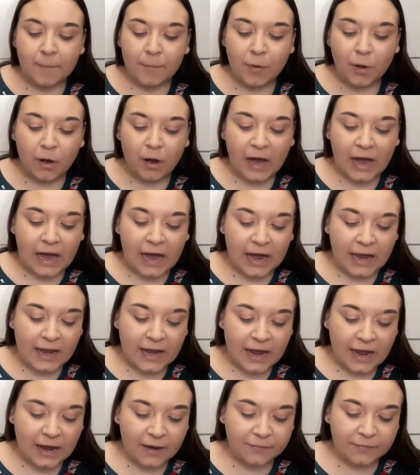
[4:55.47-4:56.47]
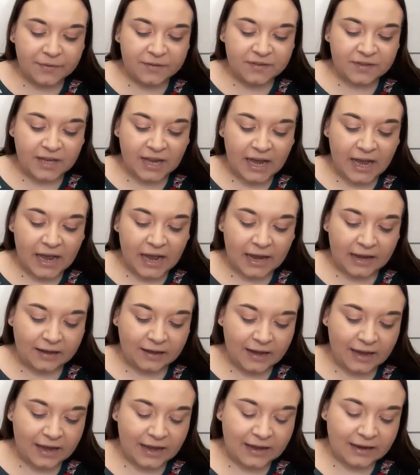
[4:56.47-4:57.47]
but I have the
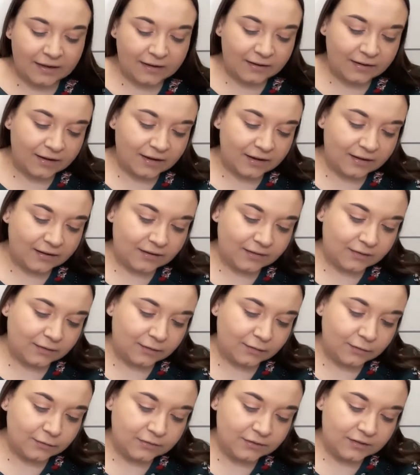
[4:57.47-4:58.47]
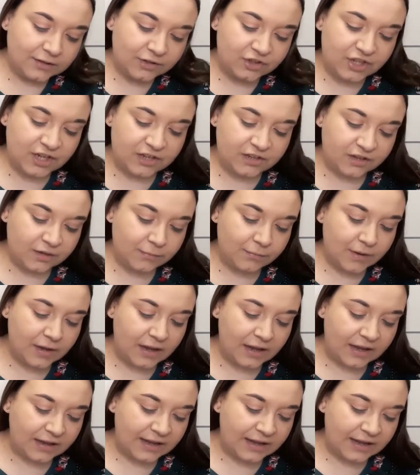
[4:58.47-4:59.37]
tag and it looks legit to me.